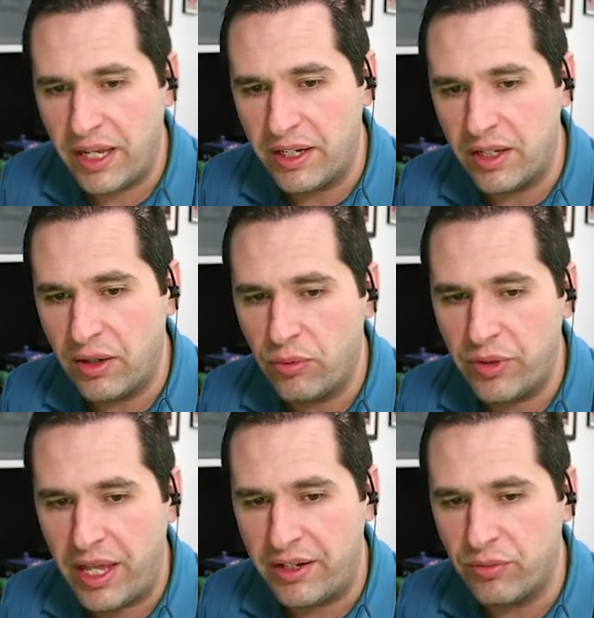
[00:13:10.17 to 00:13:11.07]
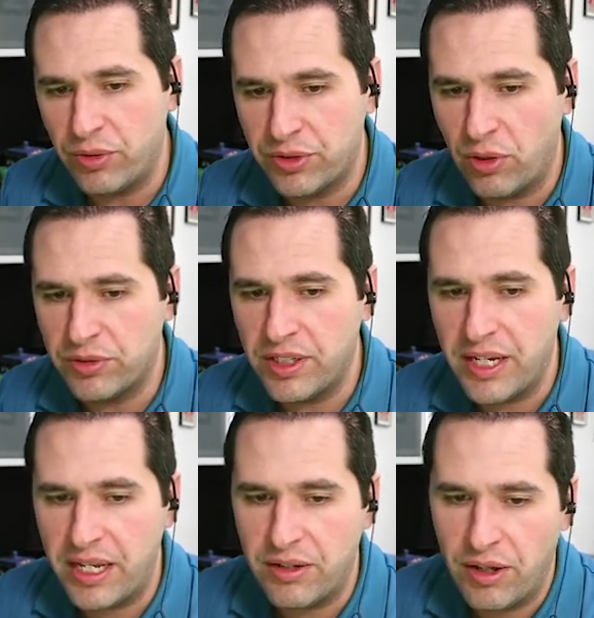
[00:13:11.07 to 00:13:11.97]
and that resulted
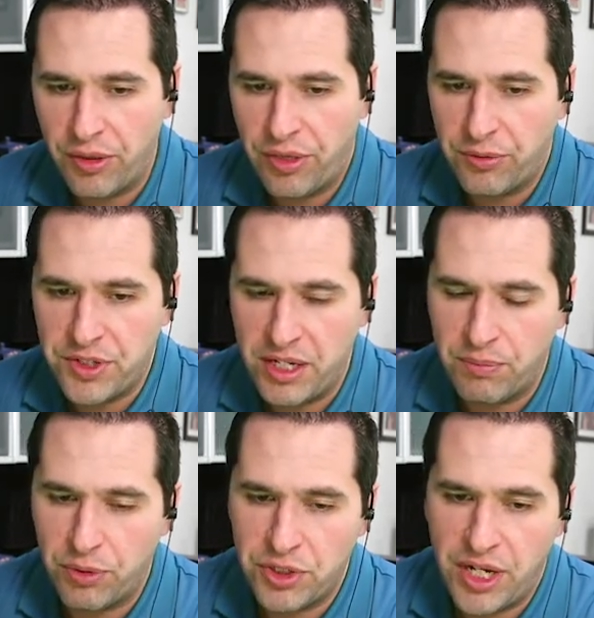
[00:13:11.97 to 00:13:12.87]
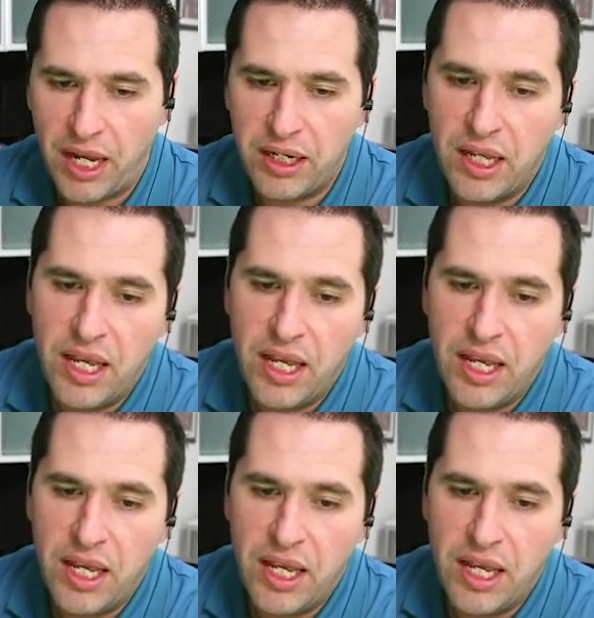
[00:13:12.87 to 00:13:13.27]
in a 13%